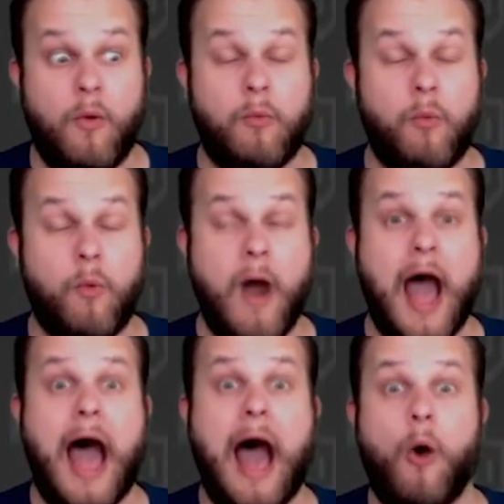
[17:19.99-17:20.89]

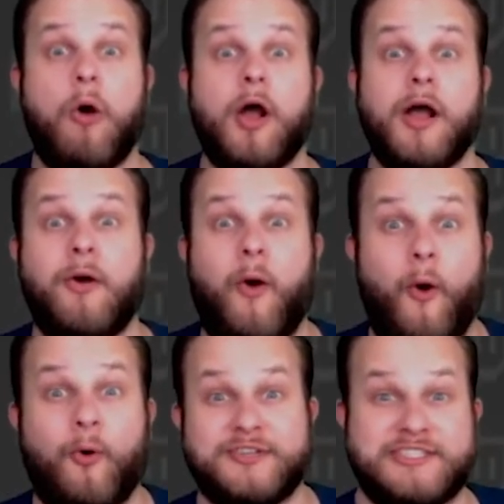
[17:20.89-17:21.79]
wow,
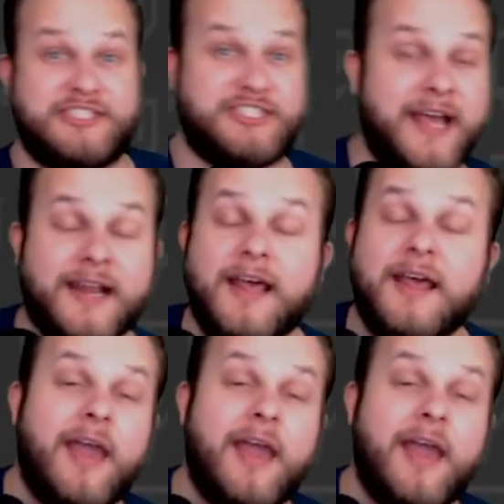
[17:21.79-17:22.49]
holy shit.